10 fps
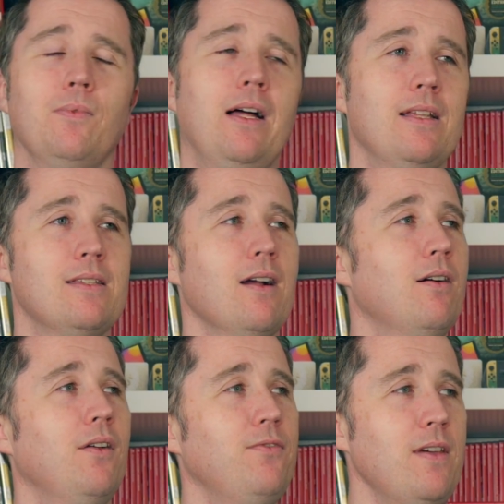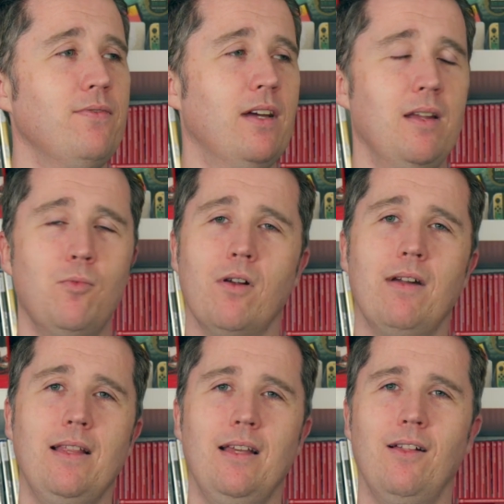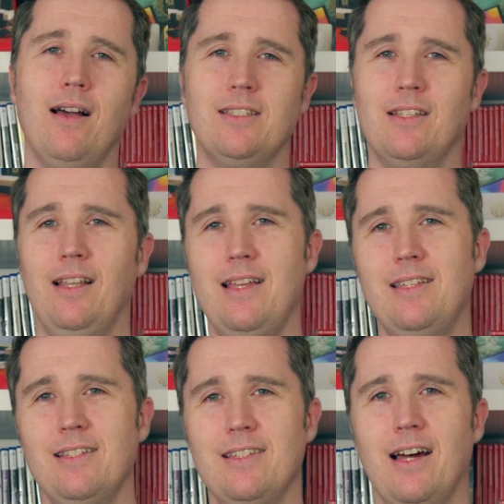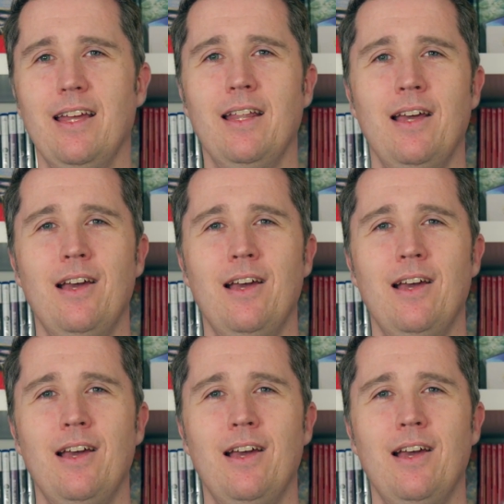well, it's not called FIFA anymore, right? They lost the license on it,